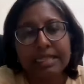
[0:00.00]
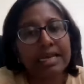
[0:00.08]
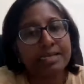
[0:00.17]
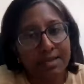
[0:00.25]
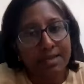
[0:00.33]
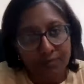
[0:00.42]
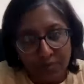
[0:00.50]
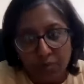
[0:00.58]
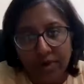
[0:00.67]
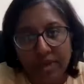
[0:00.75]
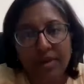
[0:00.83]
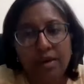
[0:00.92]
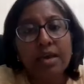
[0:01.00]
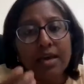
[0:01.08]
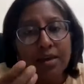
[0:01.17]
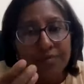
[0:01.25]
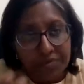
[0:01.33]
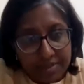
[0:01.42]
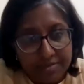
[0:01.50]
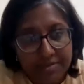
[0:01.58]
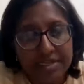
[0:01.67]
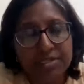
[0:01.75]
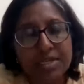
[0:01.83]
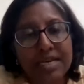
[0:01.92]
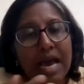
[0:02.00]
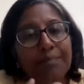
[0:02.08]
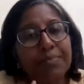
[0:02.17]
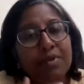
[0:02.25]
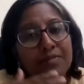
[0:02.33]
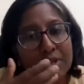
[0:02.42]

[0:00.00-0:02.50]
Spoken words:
Then I said, okay, if such thing happened,